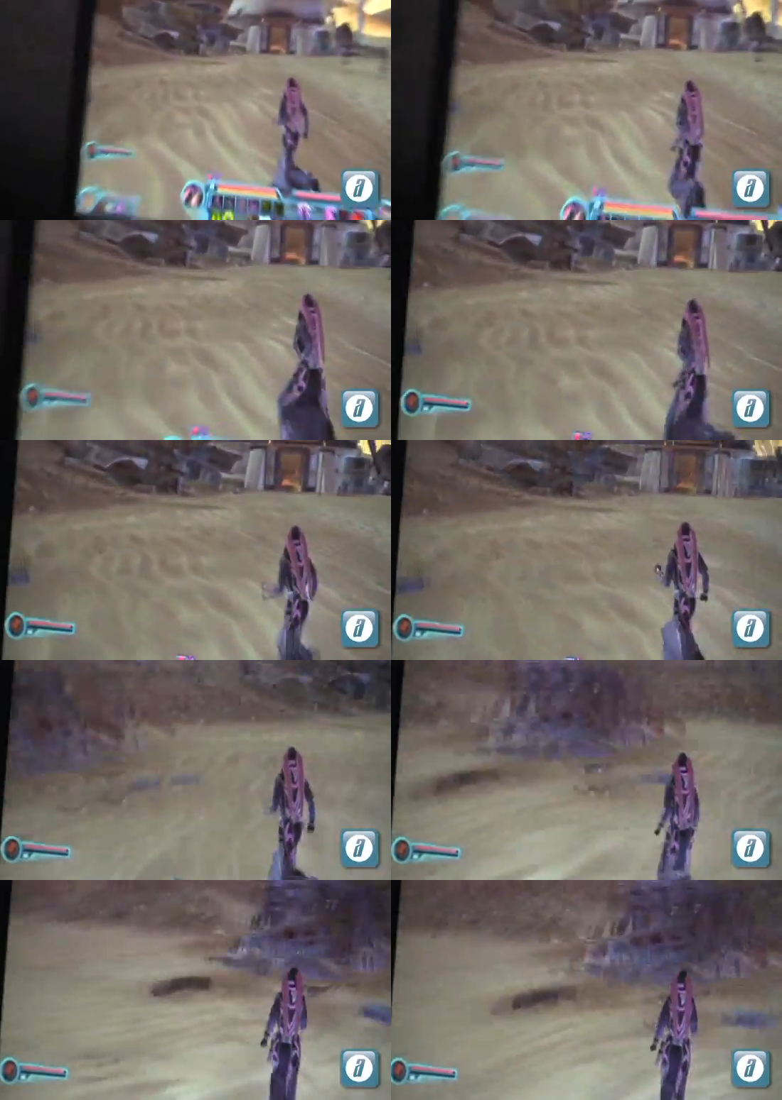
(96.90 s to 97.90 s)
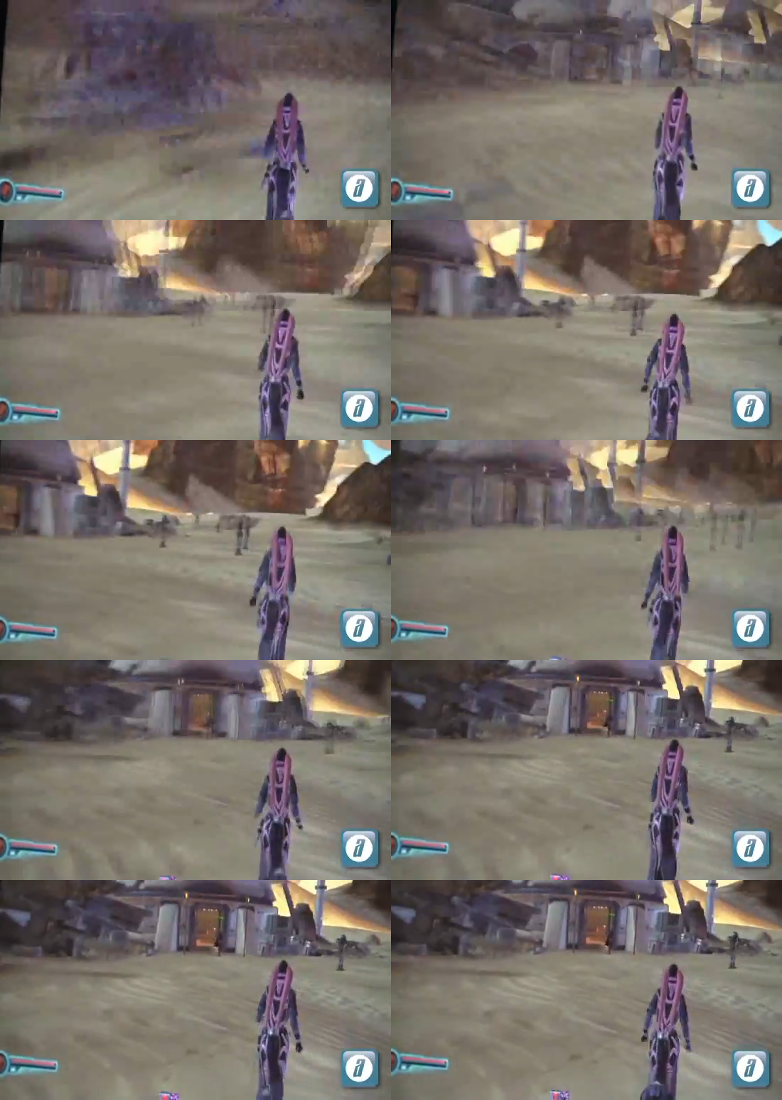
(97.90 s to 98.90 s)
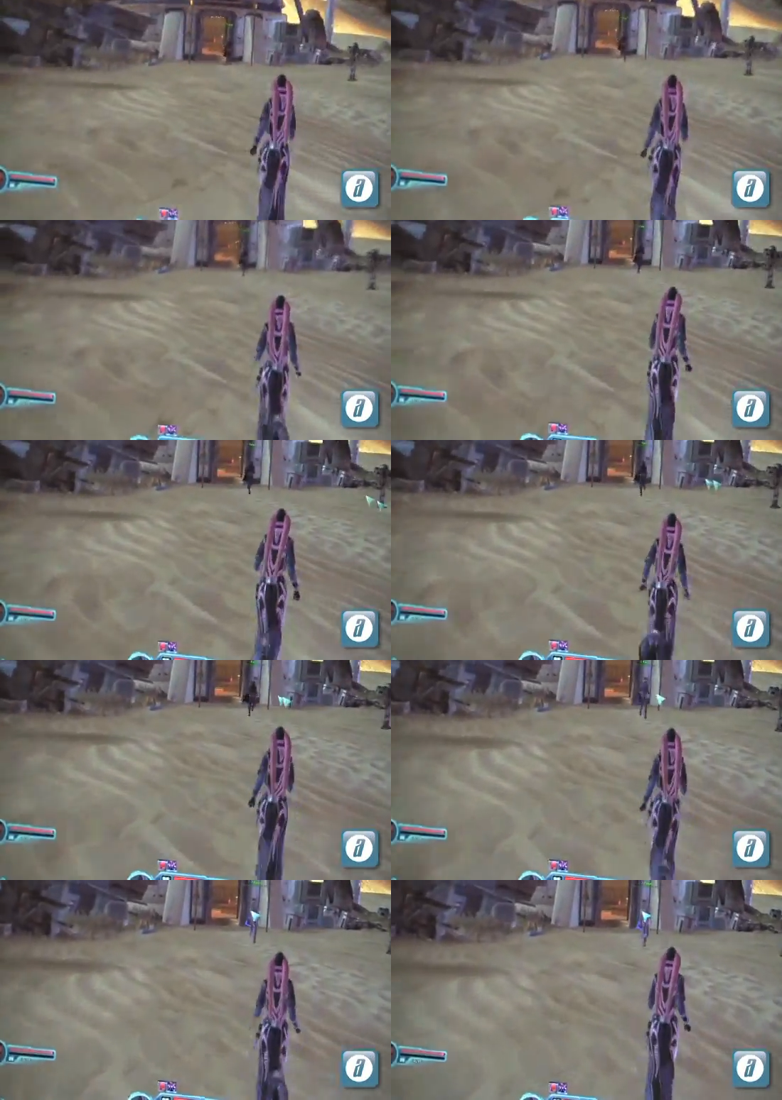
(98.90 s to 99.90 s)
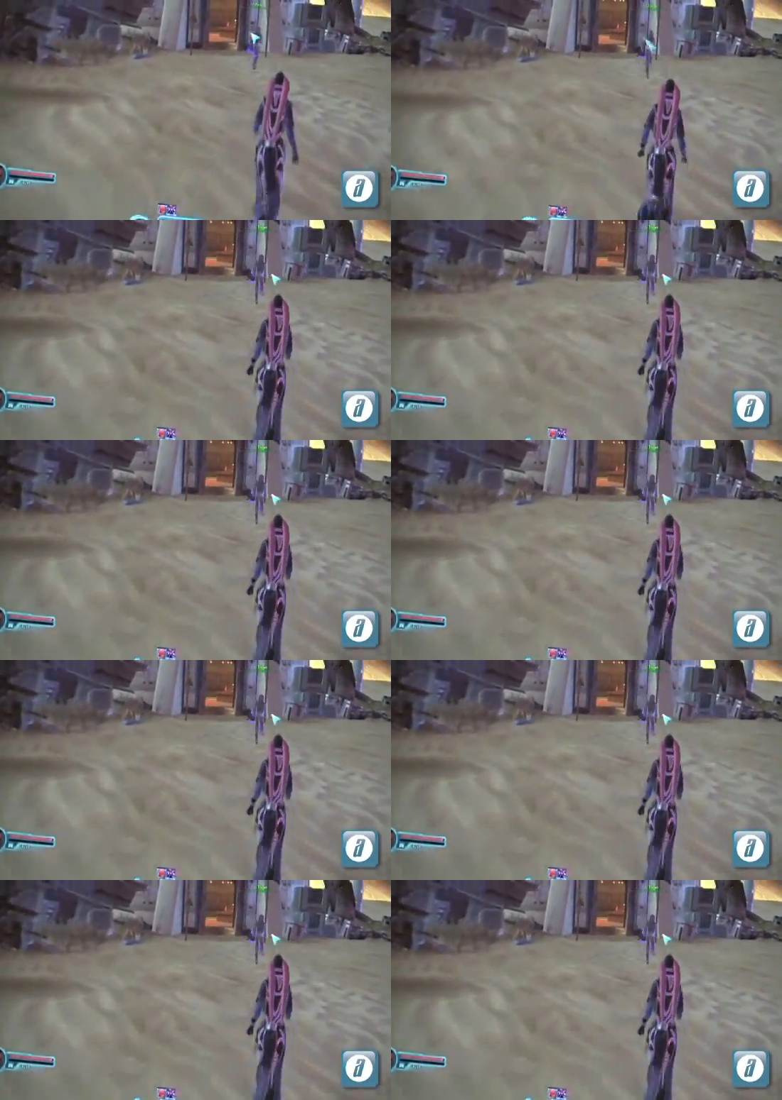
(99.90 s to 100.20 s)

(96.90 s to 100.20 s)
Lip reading: No face is visible, so there are no lips to read.